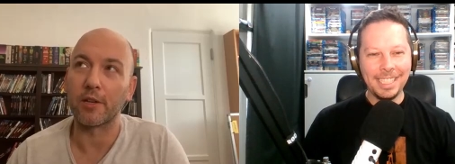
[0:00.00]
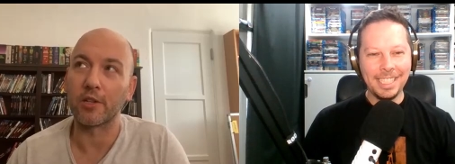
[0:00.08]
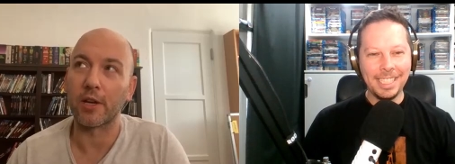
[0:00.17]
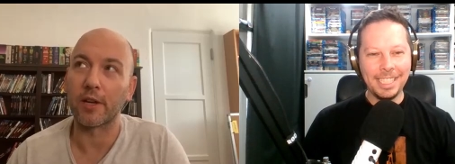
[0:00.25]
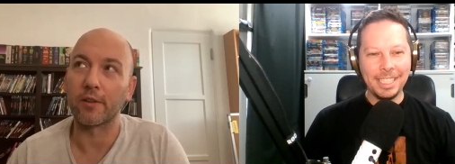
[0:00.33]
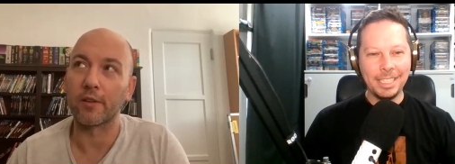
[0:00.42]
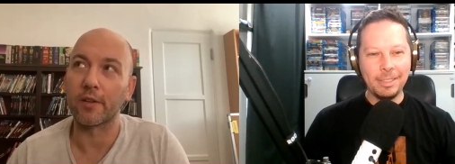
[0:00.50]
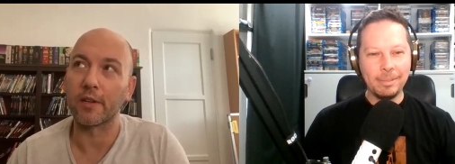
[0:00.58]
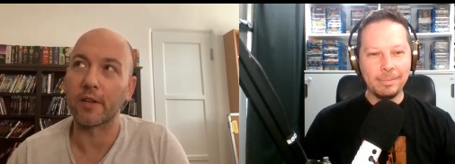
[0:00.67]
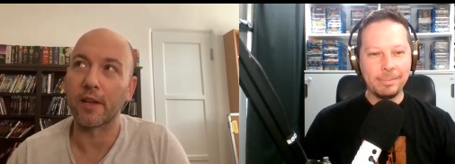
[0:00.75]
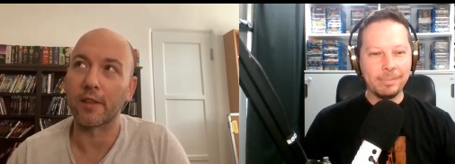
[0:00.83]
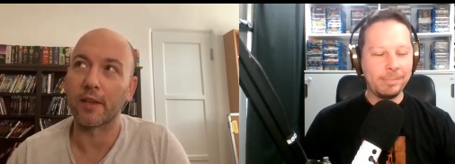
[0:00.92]
Speaker 1: childhood,
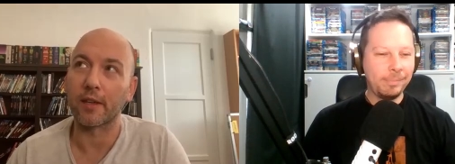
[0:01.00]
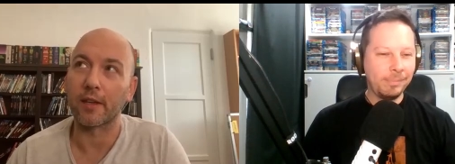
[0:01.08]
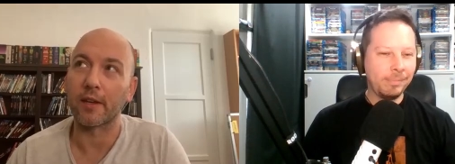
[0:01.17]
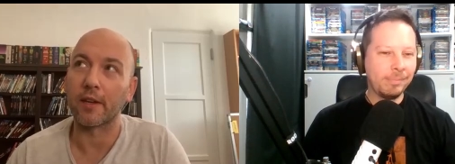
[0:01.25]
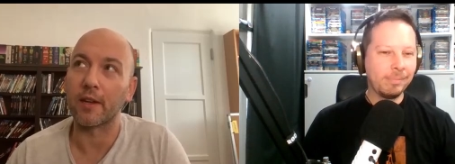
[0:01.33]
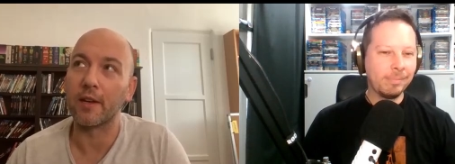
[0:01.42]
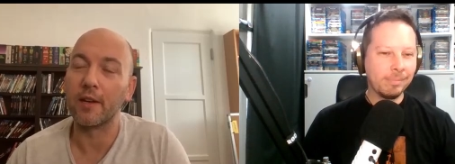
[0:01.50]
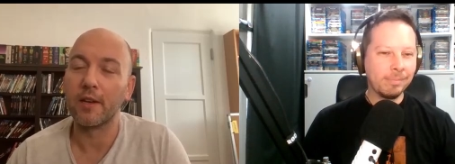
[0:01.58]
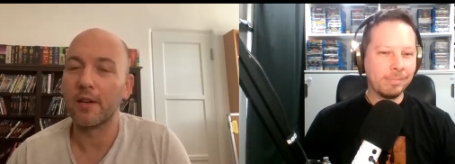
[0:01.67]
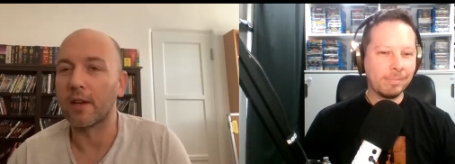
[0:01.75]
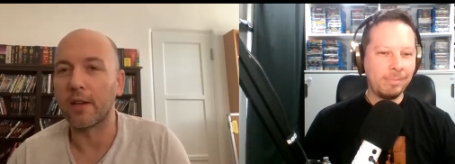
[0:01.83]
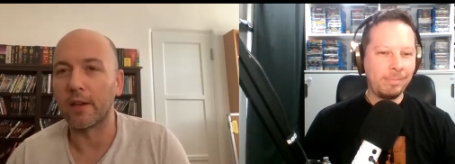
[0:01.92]
and I think uh,
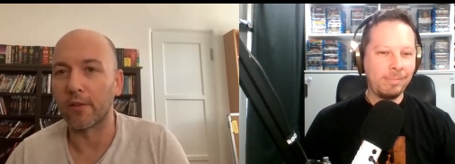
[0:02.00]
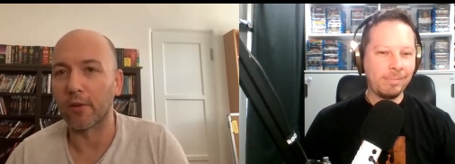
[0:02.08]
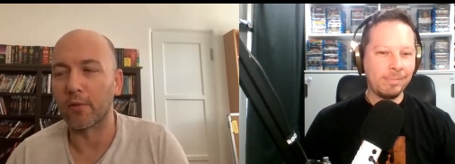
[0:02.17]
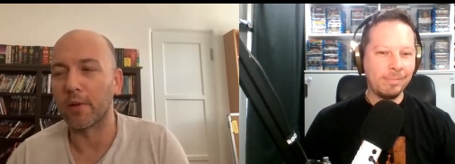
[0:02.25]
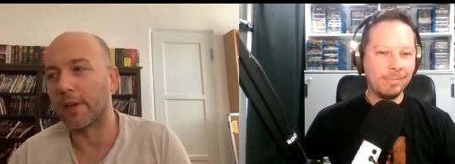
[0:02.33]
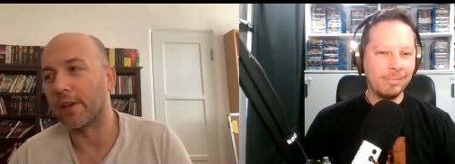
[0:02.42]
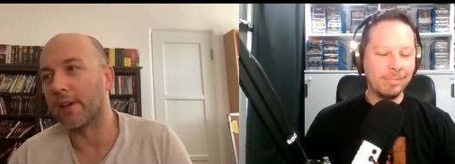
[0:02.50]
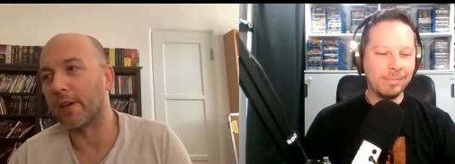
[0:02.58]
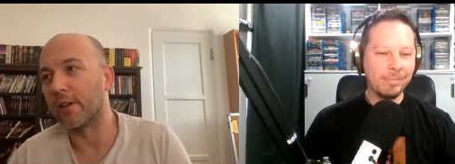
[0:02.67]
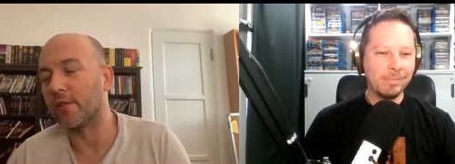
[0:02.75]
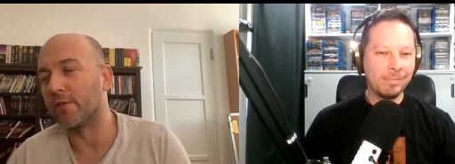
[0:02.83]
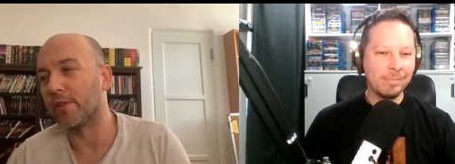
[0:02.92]
I never quite
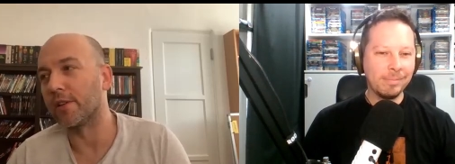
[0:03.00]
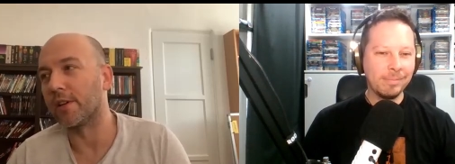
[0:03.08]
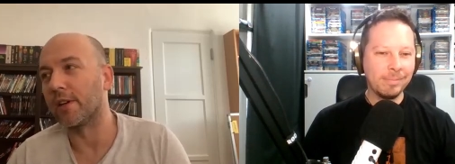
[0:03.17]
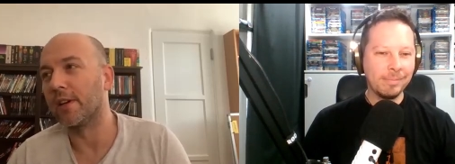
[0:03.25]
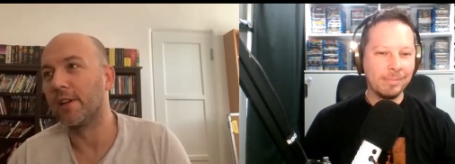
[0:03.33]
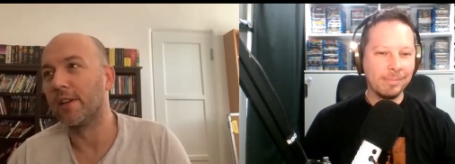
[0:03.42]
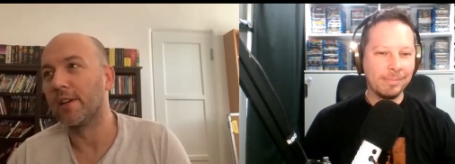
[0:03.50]
got over